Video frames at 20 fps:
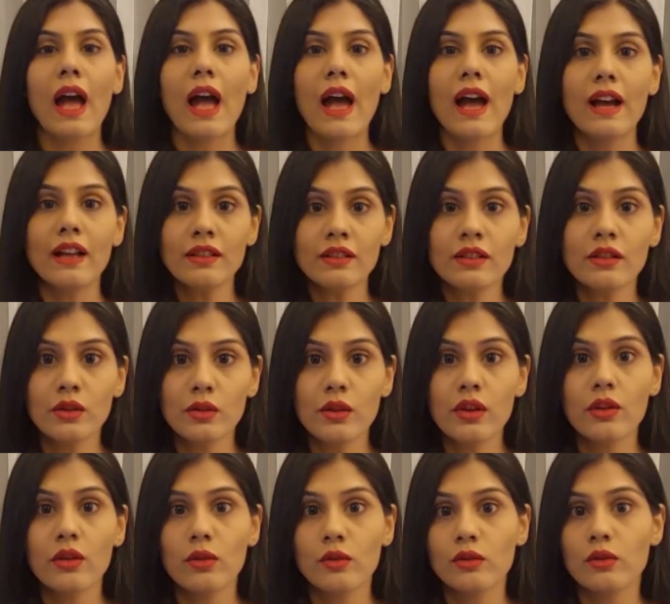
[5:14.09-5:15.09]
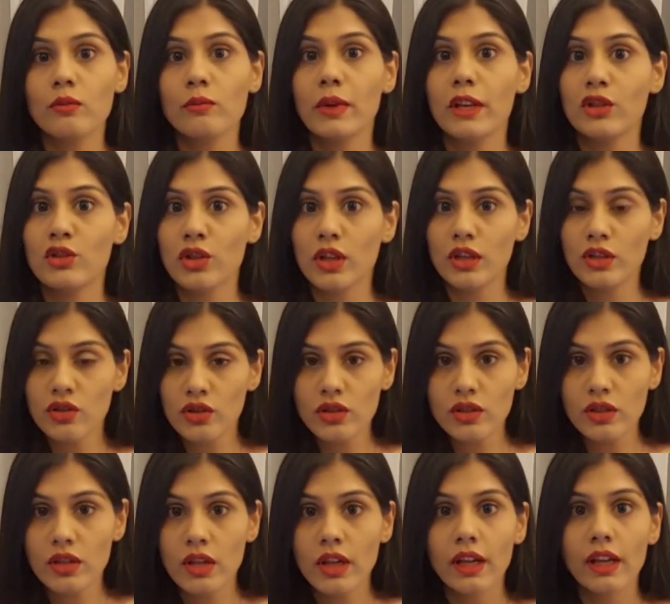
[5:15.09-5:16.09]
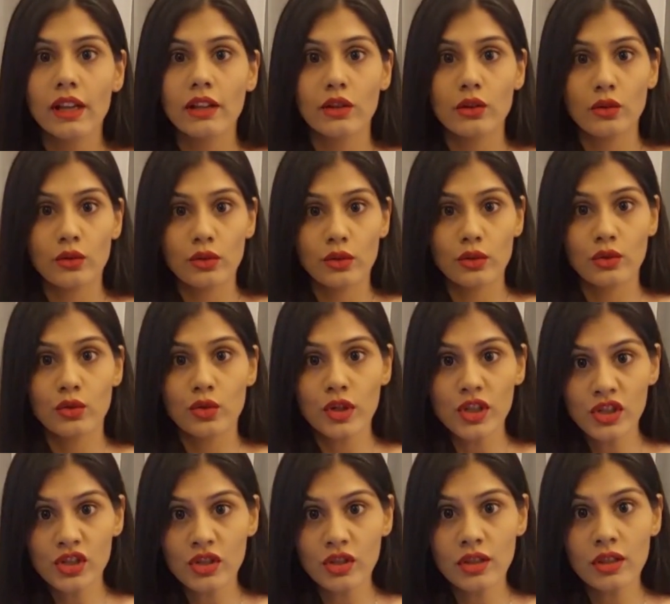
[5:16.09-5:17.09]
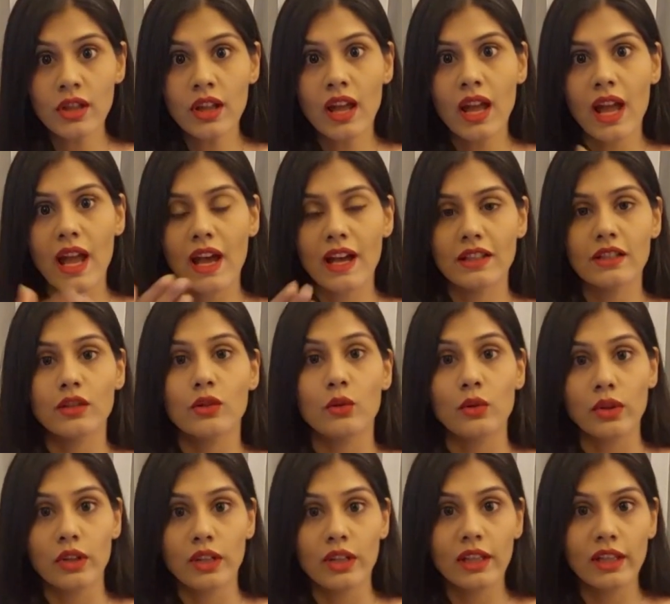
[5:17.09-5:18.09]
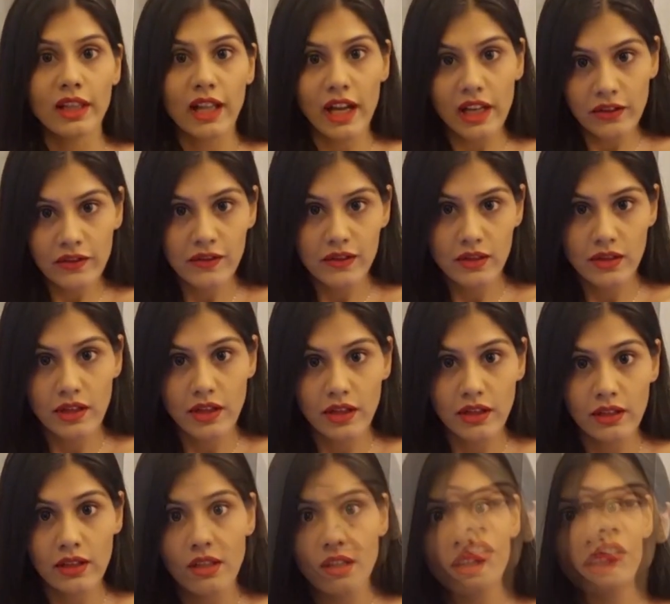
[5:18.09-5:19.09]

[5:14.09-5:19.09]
And you can also make changes in your nutrition and your lifestyle.